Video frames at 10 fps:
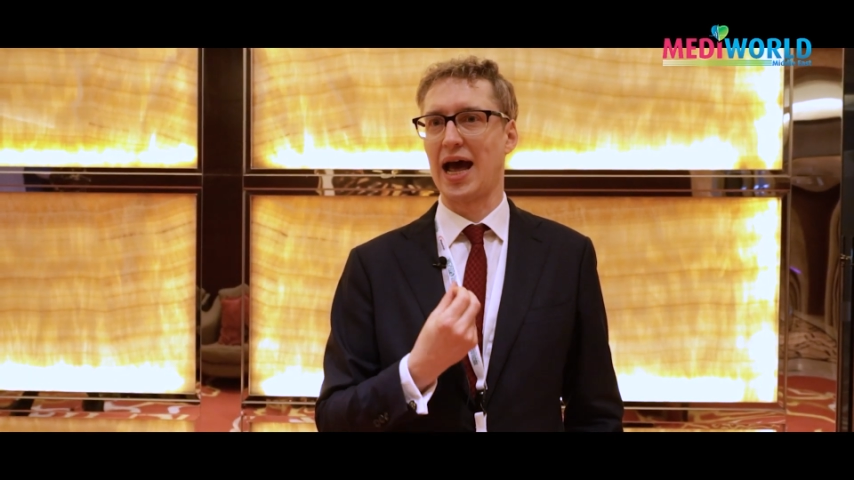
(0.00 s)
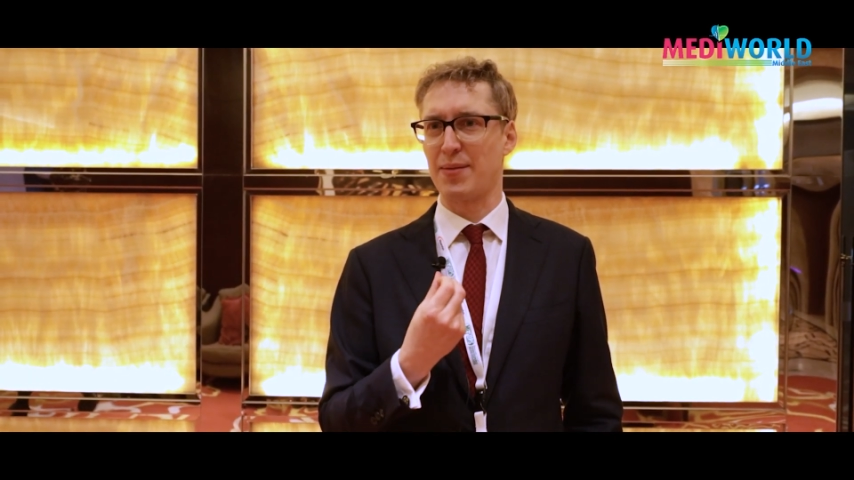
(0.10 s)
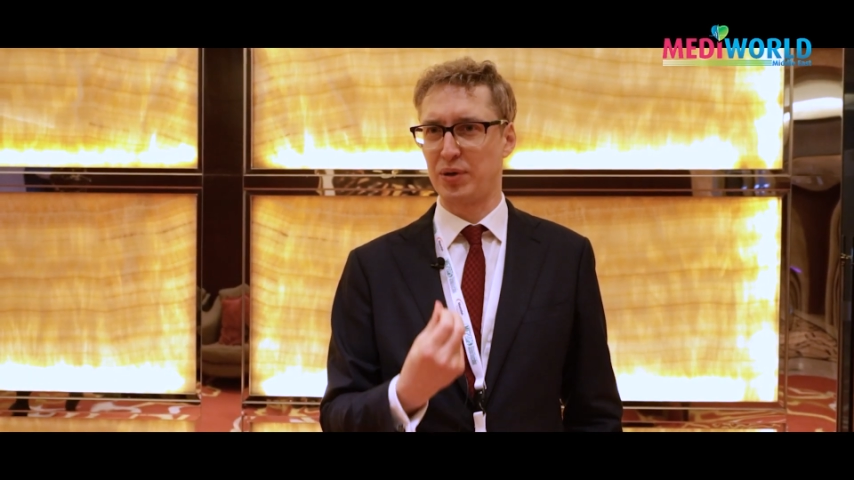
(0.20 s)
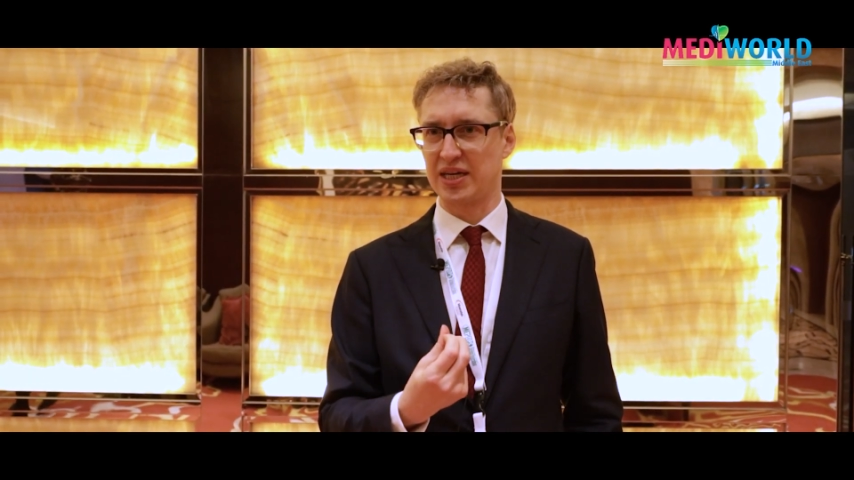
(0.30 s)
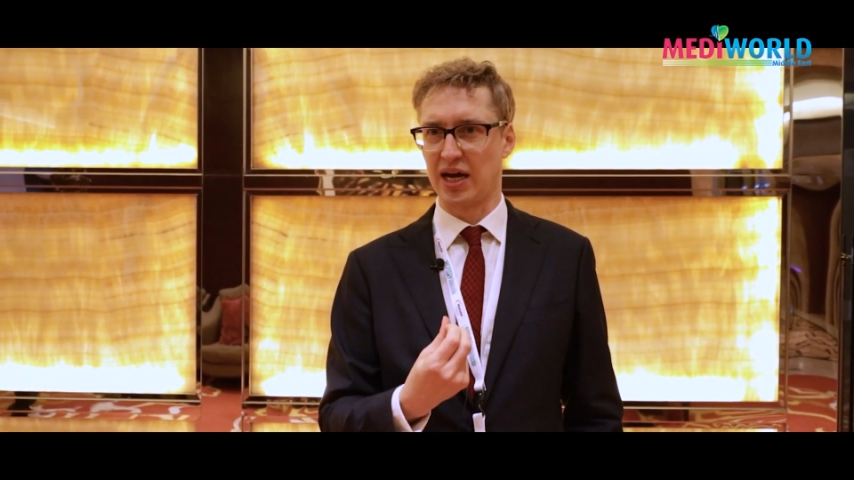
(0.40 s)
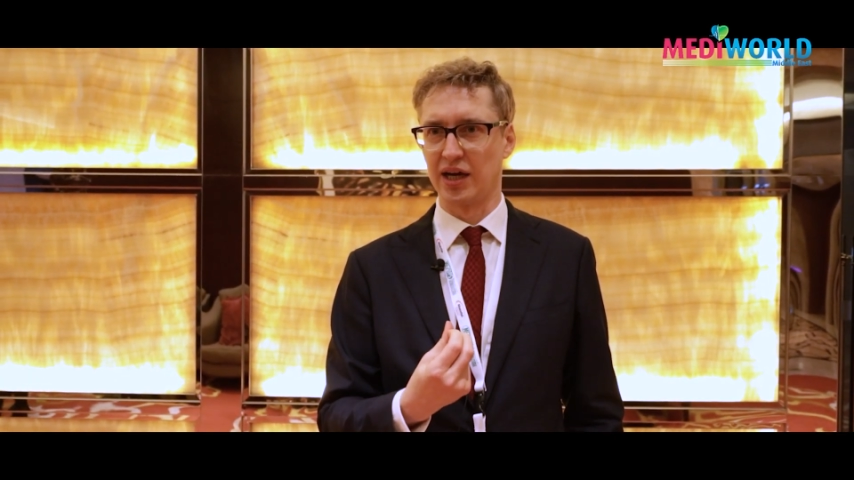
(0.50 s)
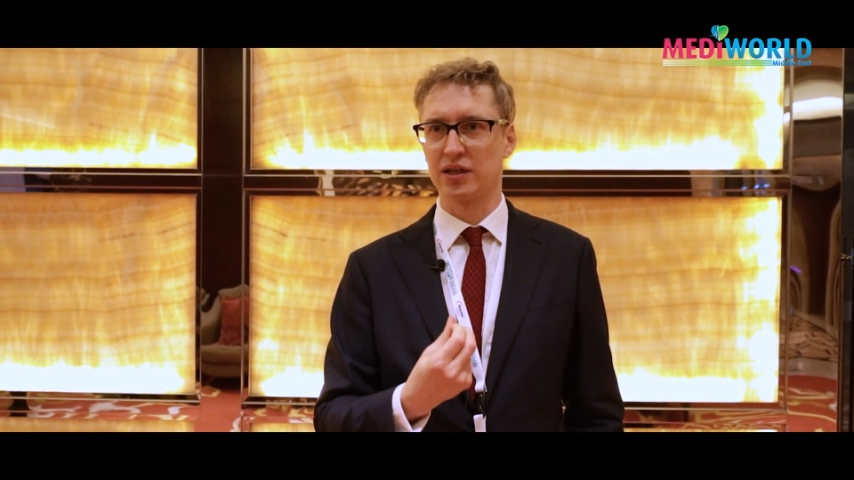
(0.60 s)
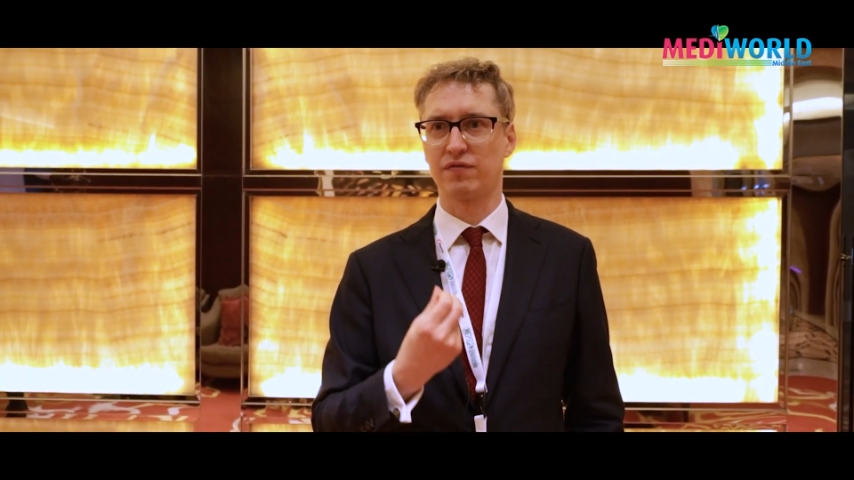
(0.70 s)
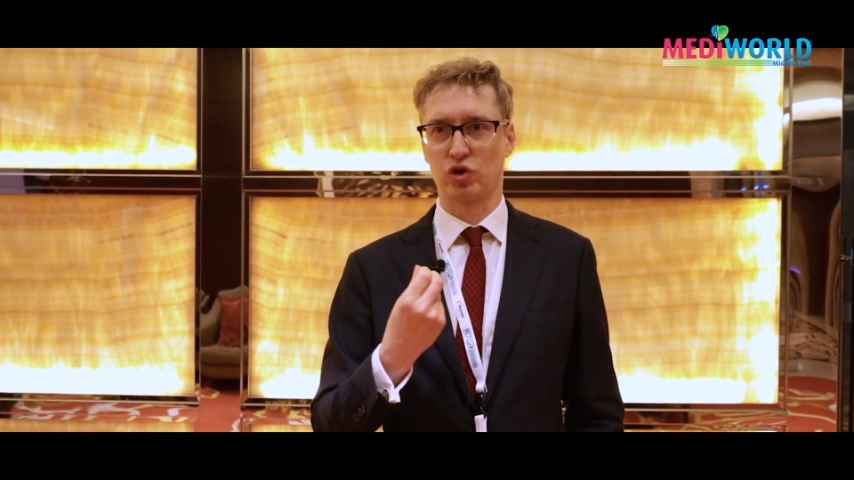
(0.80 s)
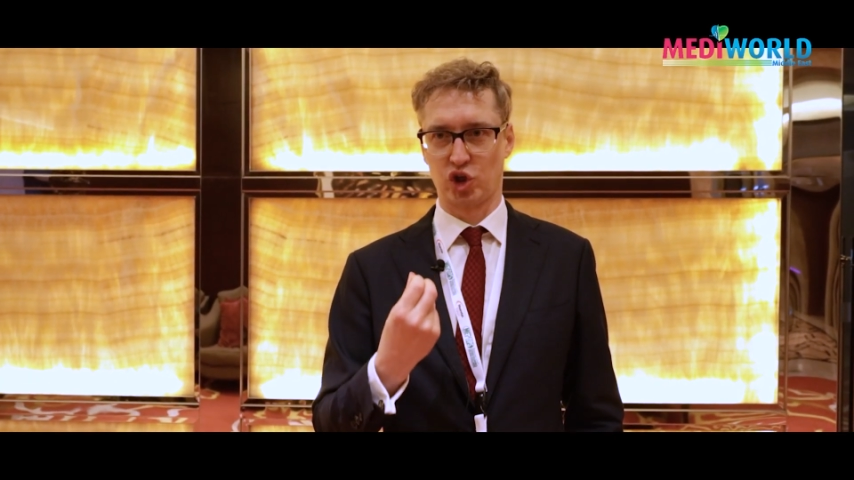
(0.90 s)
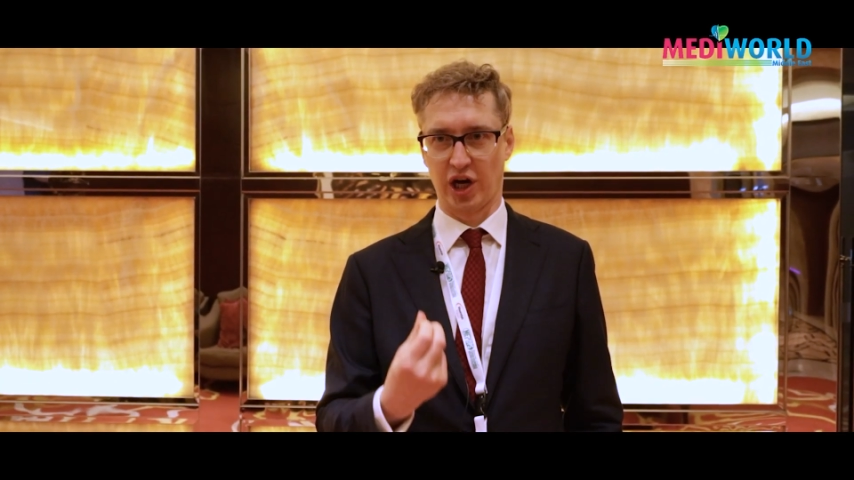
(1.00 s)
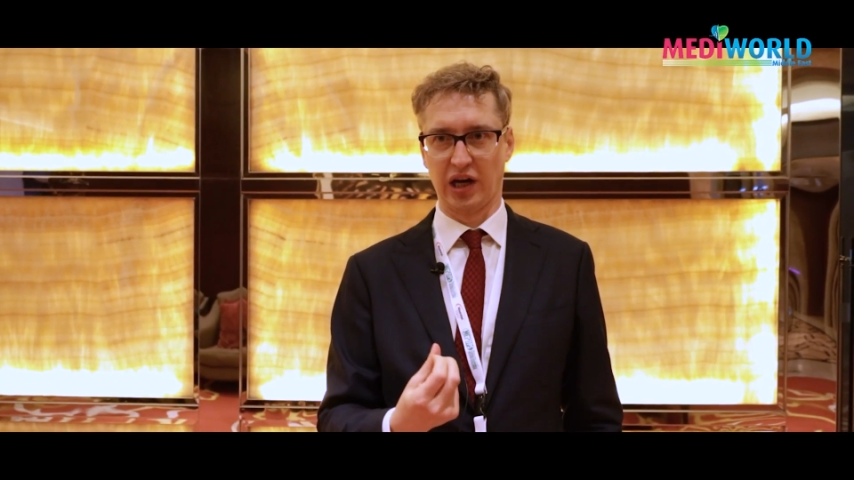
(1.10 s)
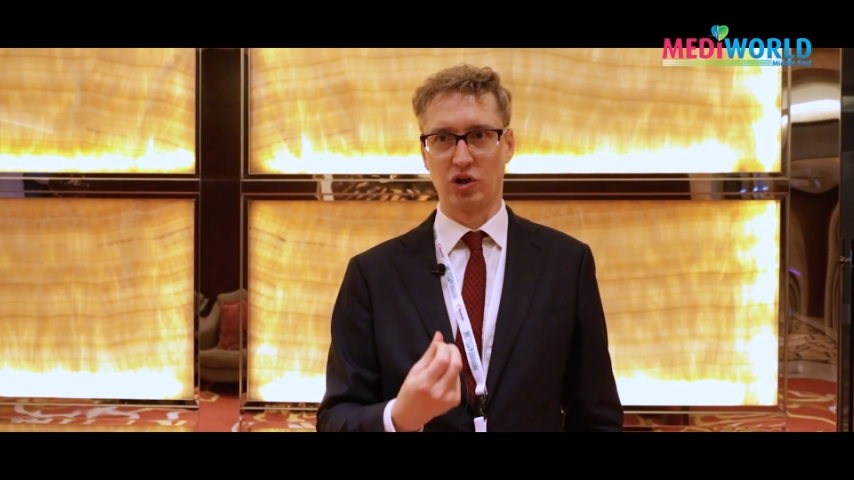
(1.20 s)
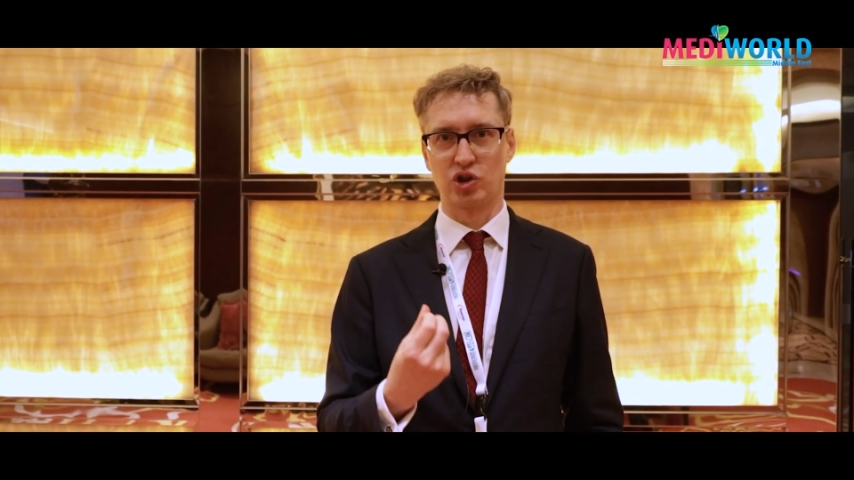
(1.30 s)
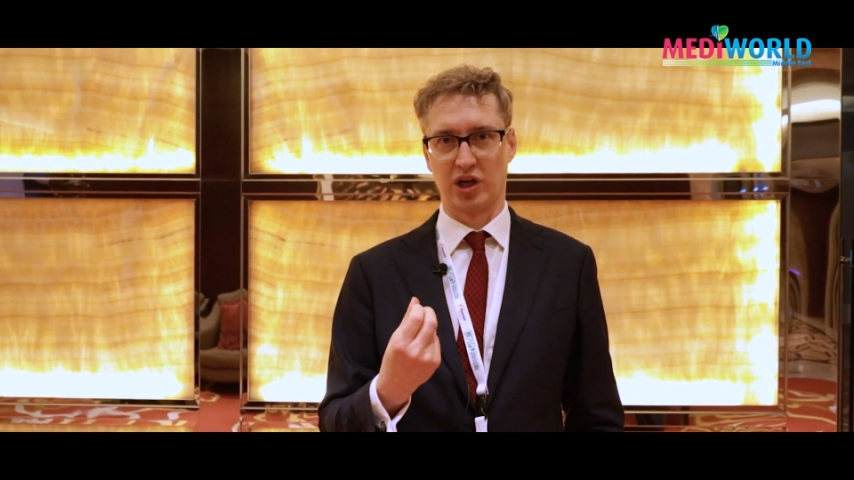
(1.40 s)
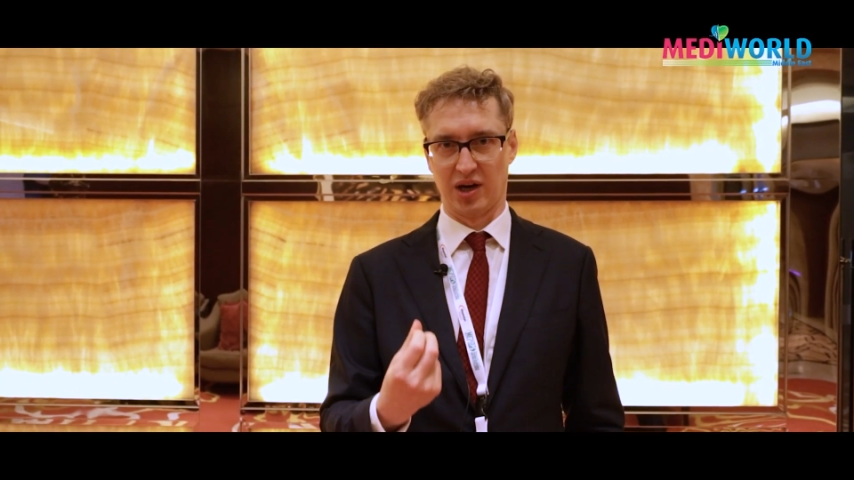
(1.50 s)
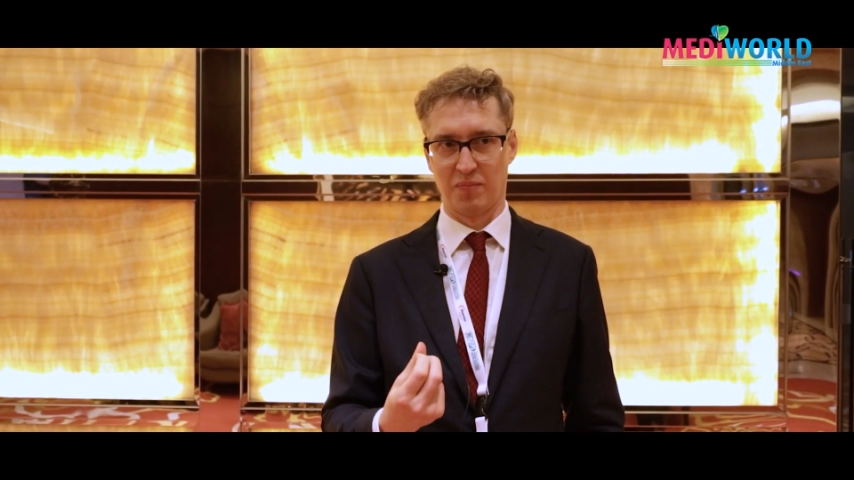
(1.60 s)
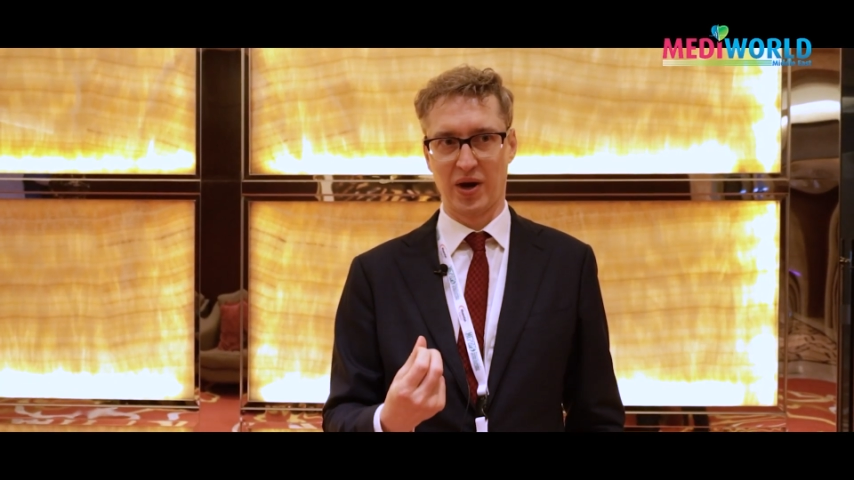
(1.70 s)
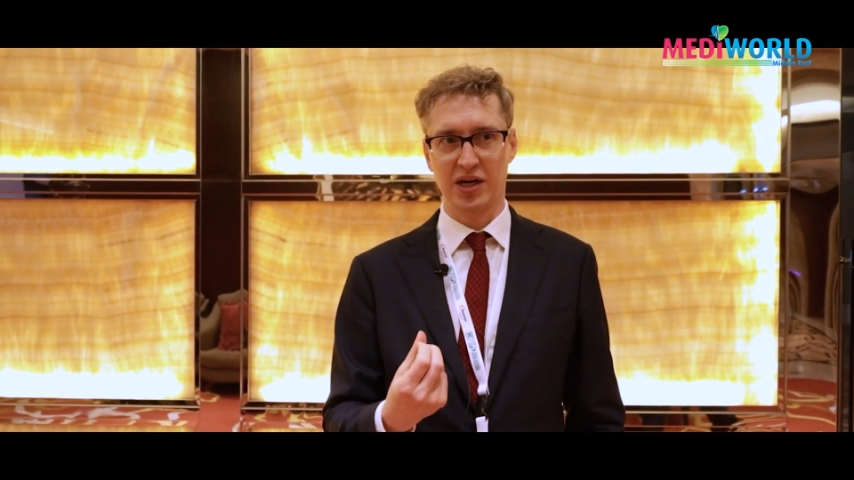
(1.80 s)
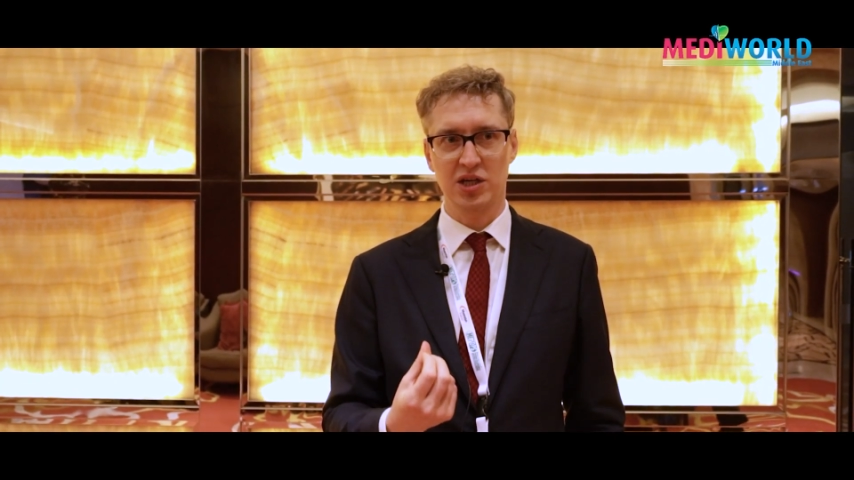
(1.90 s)
appetite for change and
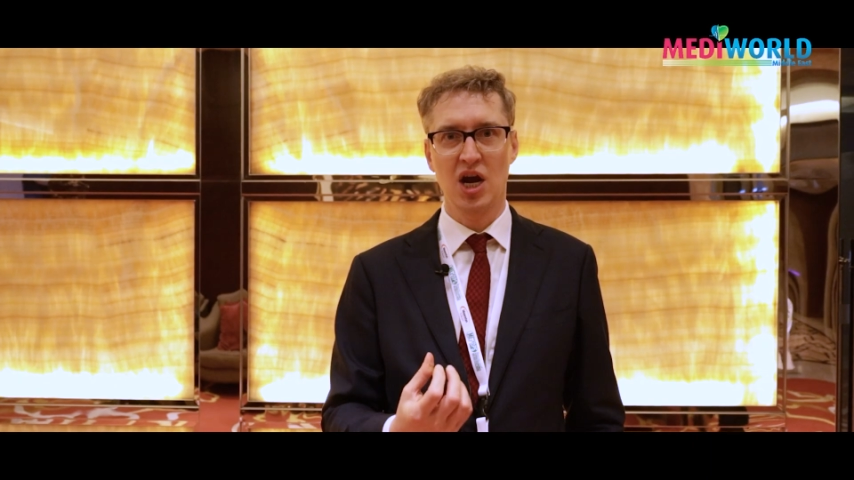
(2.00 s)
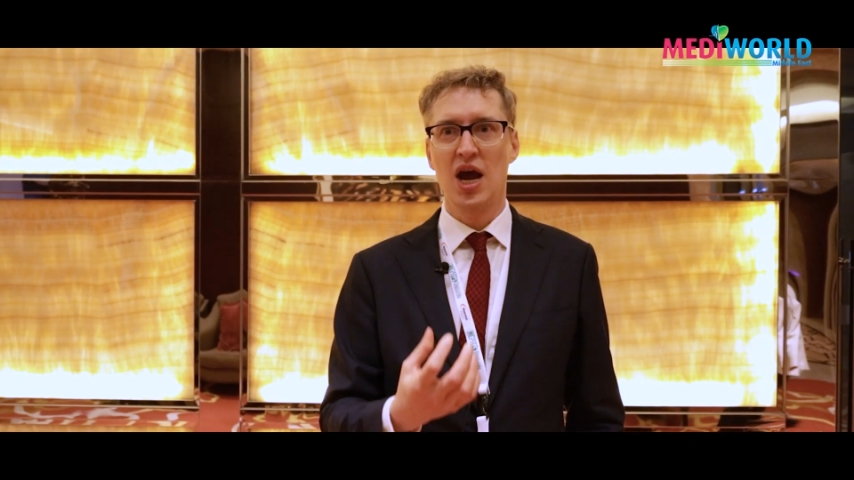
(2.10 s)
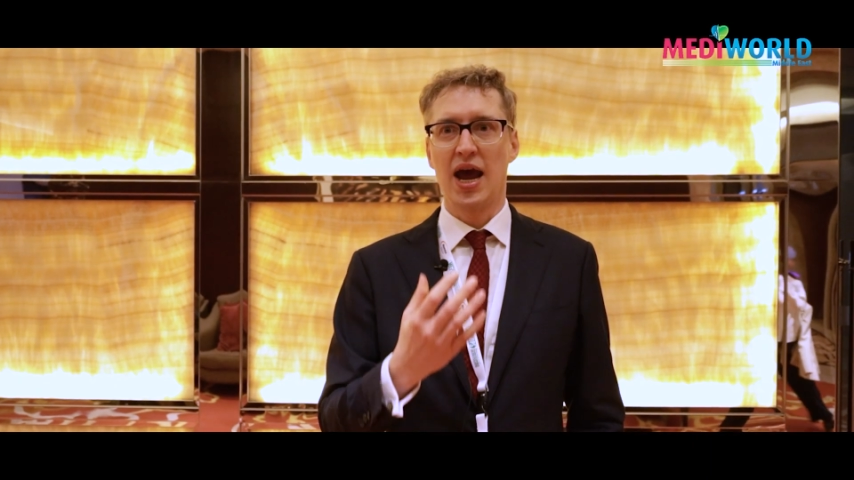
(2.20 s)
impact